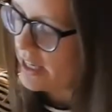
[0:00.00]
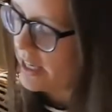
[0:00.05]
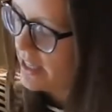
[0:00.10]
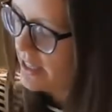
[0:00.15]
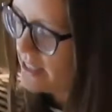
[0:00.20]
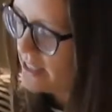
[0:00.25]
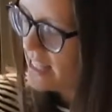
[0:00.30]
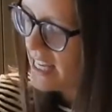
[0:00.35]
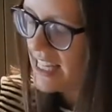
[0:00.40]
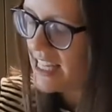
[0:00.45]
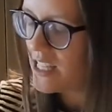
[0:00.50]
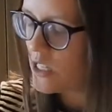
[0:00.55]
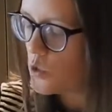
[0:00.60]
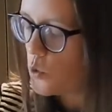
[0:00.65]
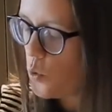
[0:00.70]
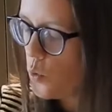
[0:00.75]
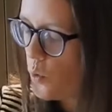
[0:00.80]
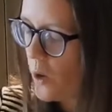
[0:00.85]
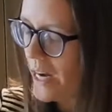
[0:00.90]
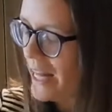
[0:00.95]
It says
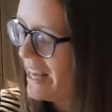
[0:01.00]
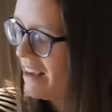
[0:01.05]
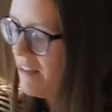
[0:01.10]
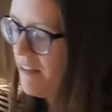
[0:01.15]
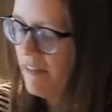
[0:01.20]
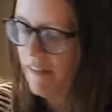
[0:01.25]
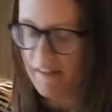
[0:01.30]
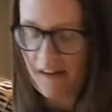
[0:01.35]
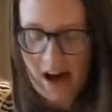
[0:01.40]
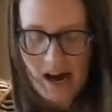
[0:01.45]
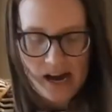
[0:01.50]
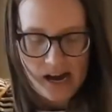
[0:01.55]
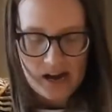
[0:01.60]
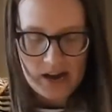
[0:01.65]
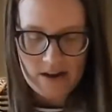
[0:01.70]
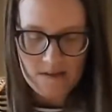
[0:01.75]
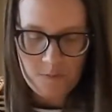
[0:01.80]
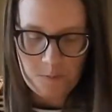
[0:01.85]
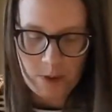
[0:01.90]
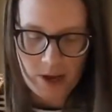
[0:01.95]

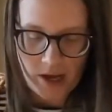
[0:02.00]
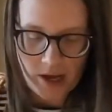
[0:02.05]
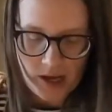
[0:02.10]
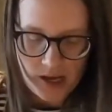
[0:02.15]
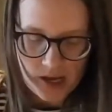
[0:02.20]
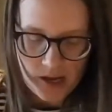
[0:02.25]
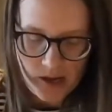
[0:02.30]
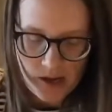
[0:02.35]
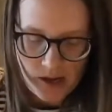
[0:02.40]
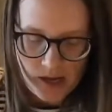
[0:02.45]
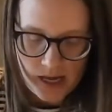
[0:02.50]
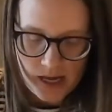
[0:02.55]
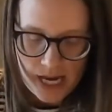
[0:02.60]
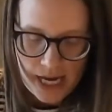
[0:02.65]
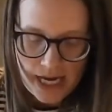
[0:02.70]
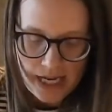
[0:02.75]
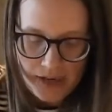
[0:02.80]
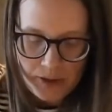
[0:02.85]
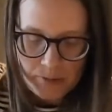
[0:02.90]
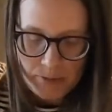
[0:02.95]
25, but
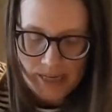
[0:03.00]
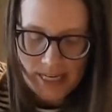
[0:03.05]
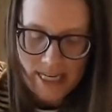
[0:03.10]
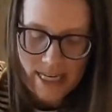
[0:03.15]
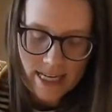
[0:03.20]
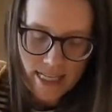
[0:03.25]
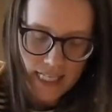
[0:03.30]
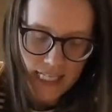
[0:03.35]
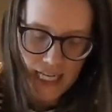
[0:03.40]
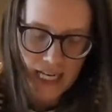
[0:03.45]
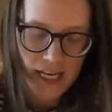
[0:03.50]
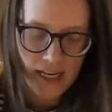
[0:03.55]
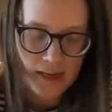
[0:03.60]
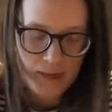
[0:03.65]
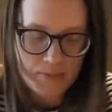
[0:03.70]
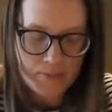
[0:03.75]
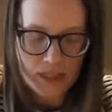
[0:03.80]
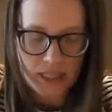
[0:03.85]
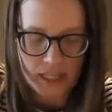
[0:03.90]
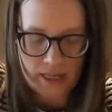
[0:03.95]
ain't nobody got
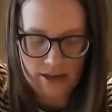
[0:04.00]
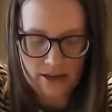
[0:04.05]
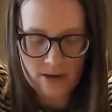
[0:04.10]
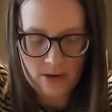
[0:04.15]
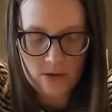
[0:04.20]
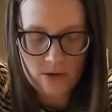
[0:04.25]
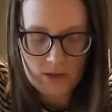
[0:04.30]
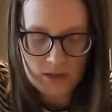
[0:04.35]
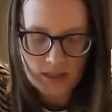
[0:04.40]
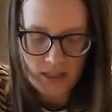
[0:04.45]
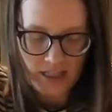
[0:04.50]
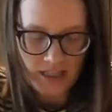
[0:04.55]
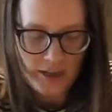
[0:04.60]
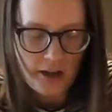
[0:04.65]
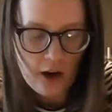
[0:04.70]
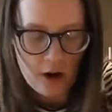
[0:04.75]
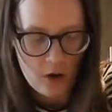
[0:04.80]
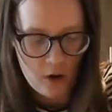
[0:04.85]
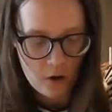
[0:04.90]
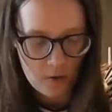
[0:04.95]
time to count
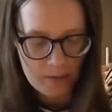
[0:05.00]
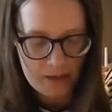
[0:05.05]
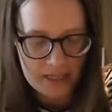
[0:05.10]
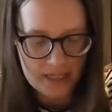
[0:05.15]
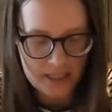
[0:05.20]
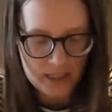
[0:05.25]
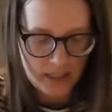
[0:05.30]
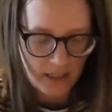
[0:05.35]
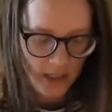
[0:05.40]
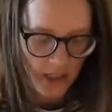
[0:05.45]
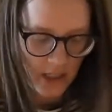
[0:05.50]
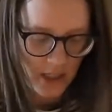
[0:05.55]
the almonds.